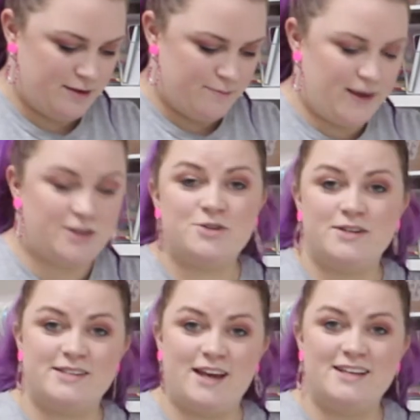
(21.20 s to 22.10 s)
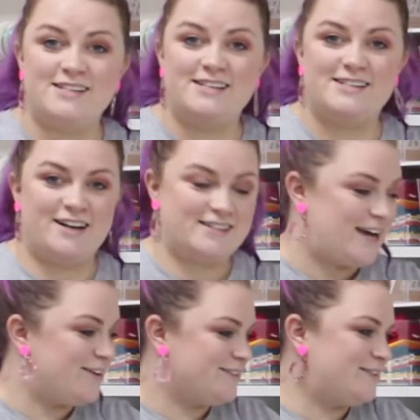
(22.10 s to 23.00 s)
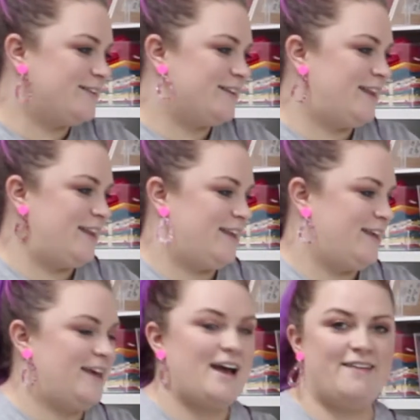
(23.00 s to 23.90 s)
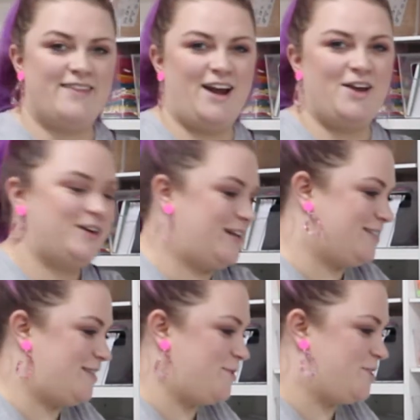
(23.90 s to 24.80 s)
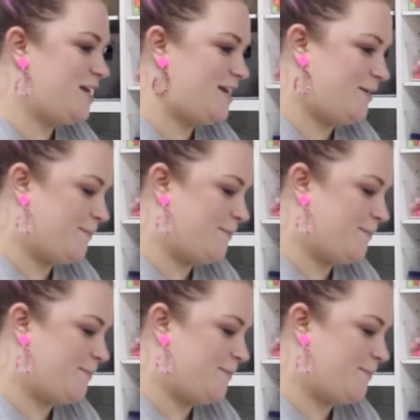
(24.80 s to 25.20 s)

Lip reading: Make sure it's nicely stuck down and then load it into the machine.